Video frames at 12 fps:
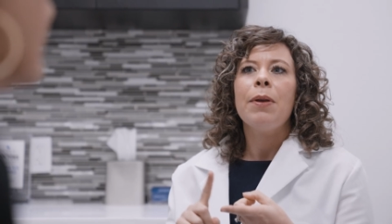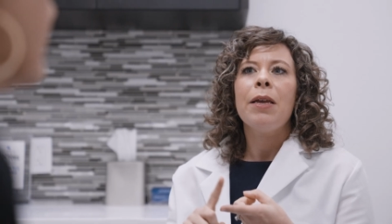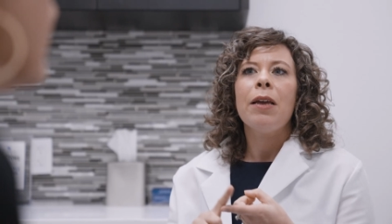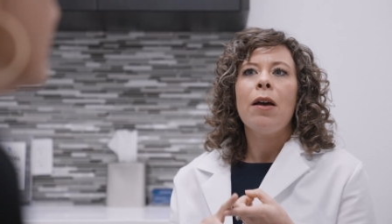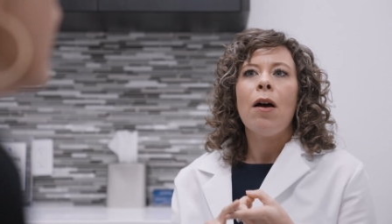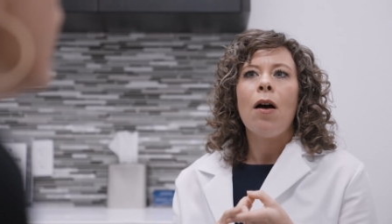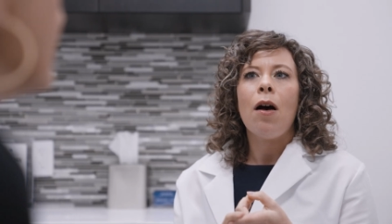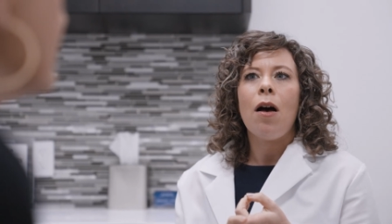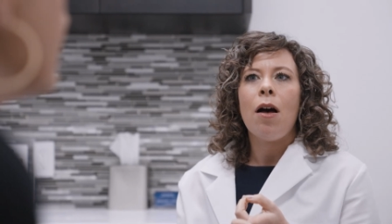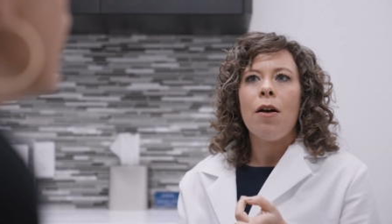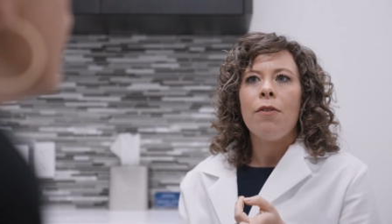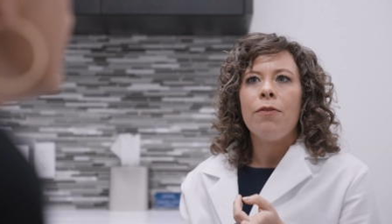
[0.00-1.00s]
Everybody
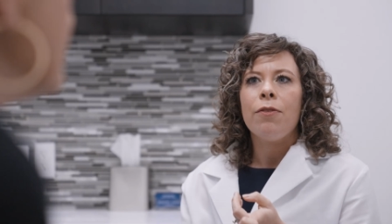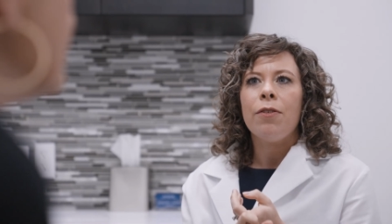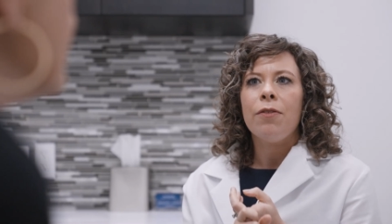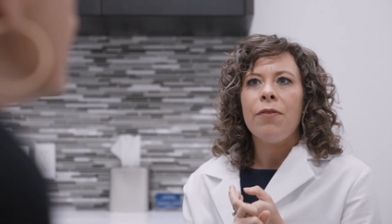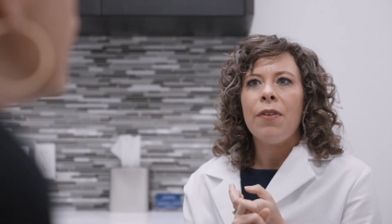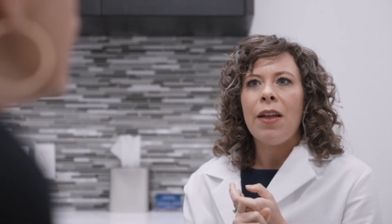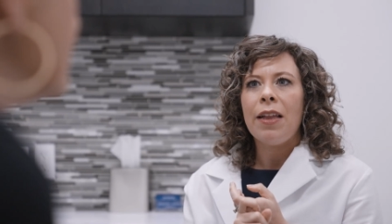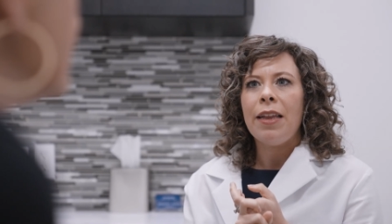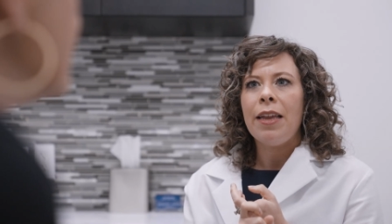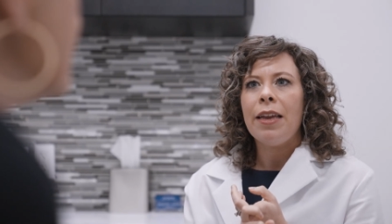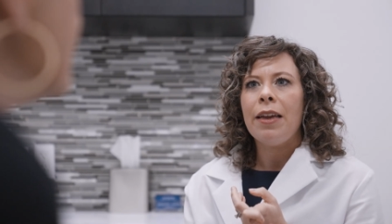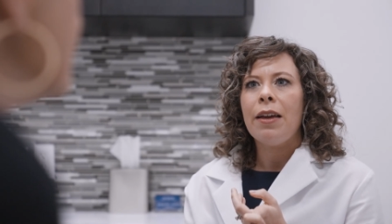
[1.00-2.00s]
was more than kind
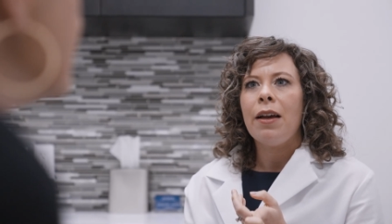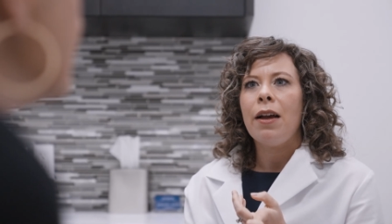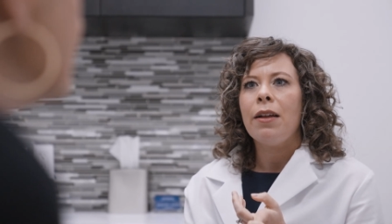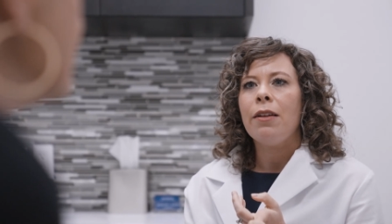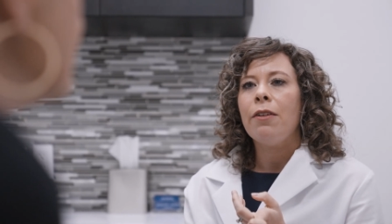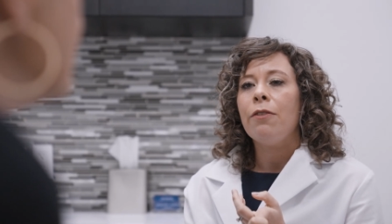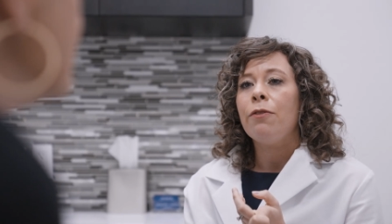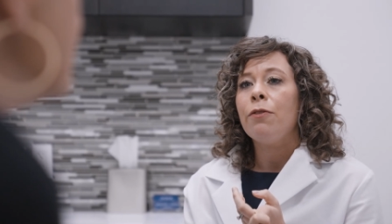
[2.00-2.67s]
and sympathetic and